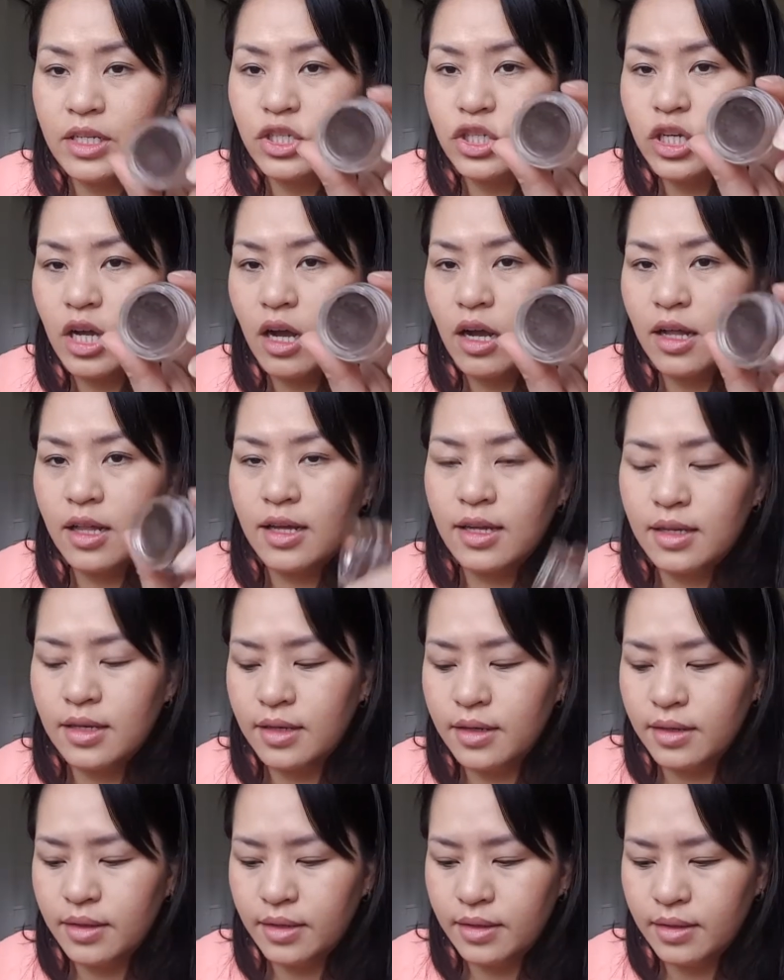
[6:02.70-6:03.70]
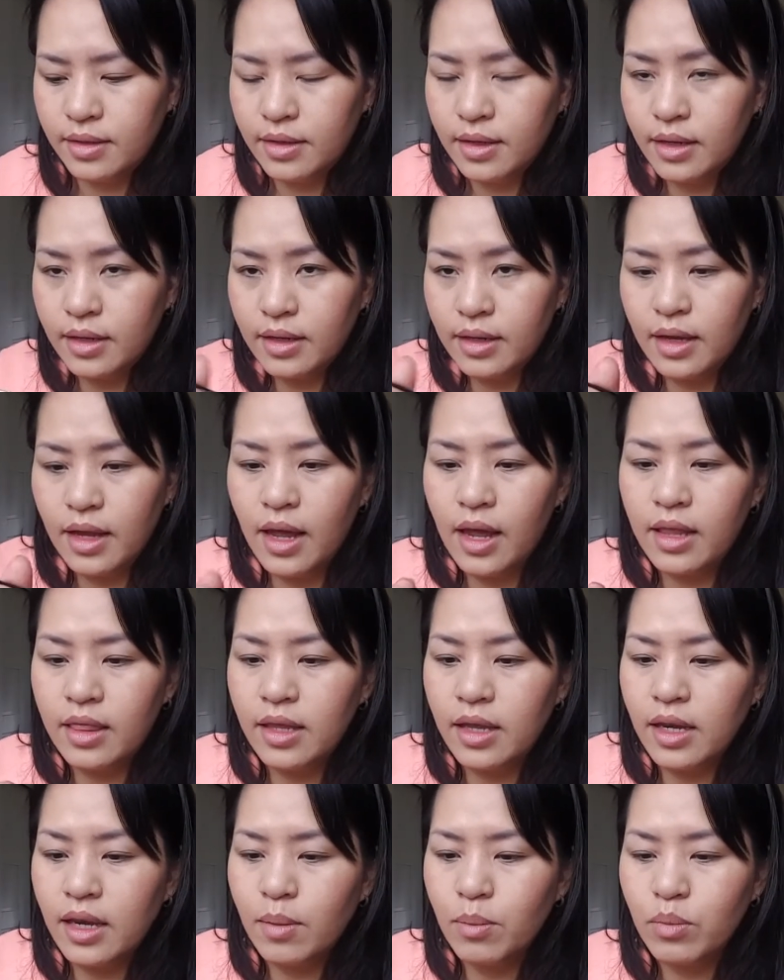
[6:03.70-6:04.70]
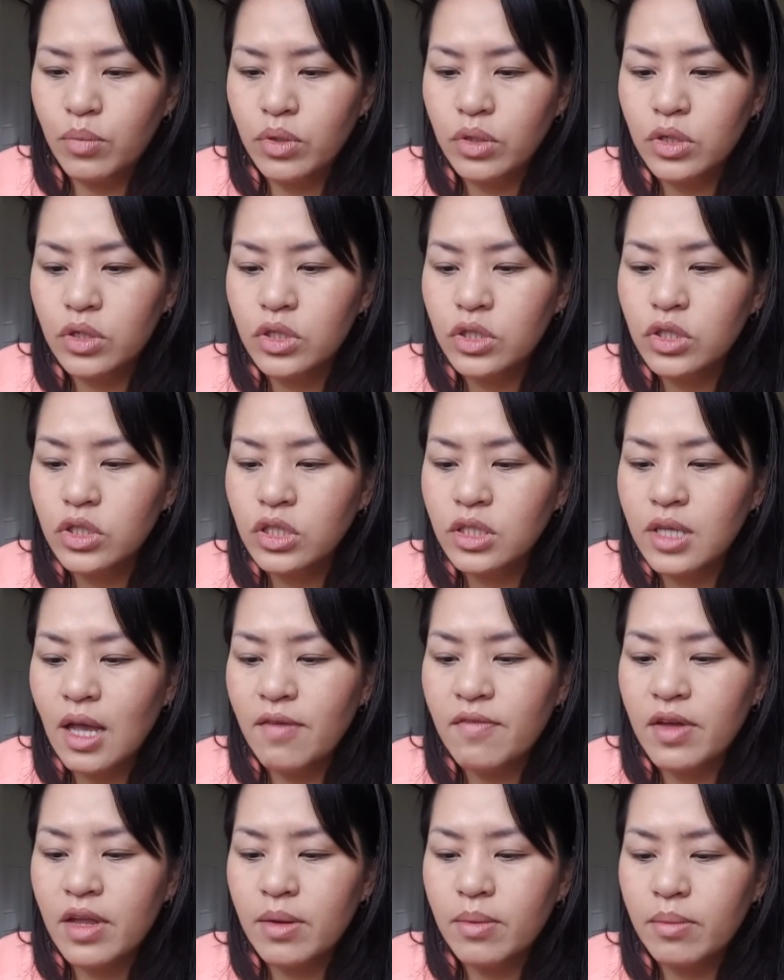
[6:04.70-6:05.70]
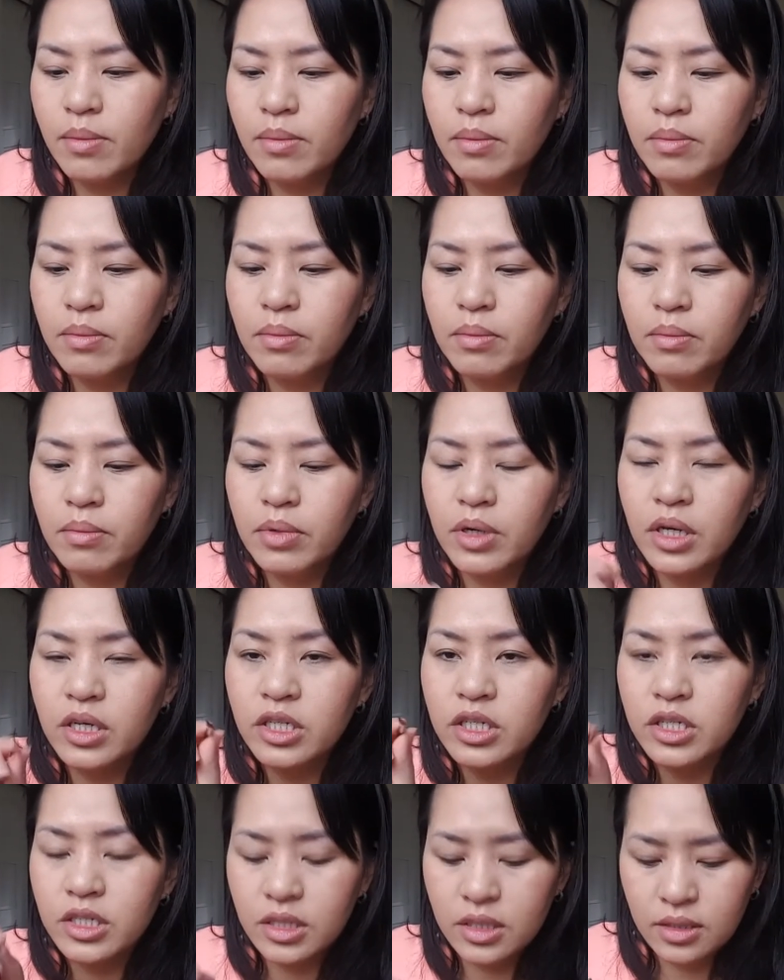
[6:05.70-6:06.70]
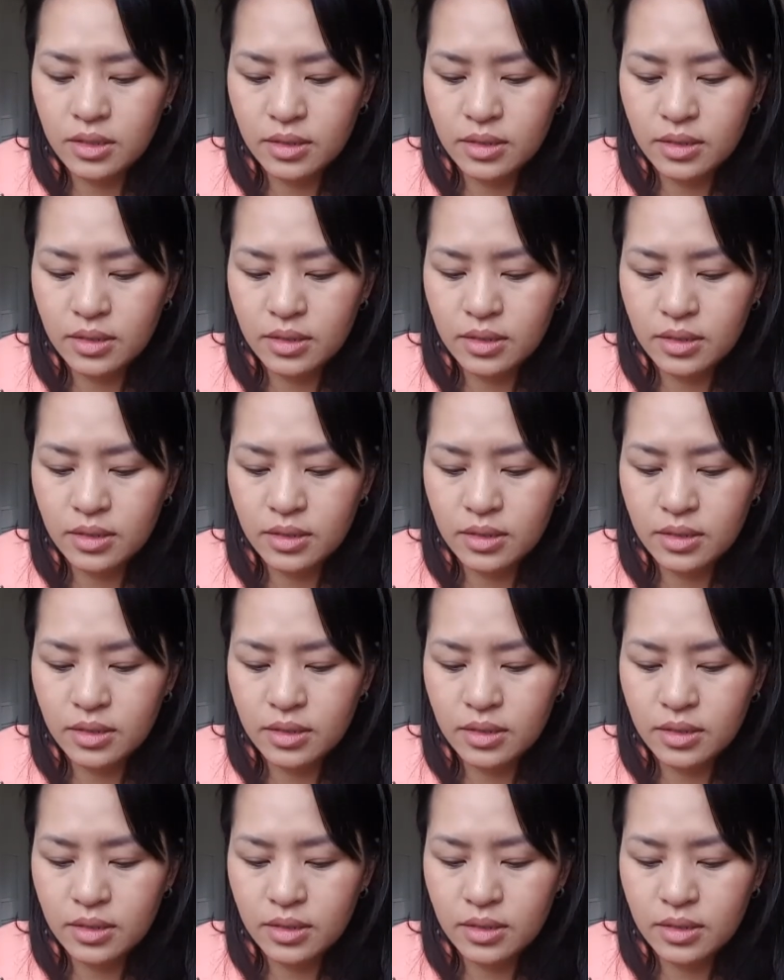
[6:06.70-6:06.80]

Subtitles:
in Chocolate. And the number 7 brush.